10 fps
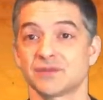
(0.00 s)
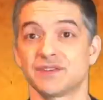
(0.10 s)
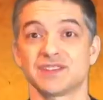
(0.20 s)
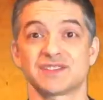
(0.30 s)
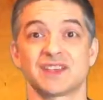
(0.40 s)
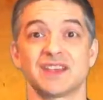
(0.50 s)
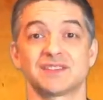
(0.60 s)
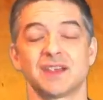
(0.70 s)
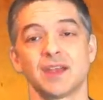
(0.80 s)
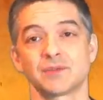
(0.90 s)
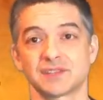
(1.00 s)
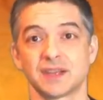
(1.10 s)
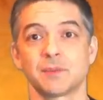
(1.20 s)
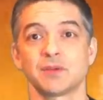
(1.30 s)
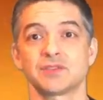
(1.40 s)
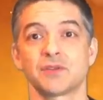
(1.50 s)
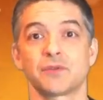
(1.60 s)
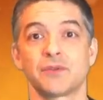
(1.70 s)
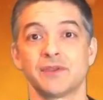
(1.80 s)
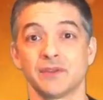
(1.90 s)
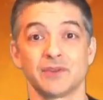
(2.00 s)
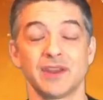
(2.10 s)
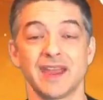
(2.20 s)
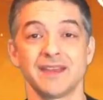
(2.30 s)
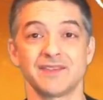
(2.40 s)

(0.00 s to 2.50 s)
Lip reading: or if he just says, hey, I was thinking about you the other day,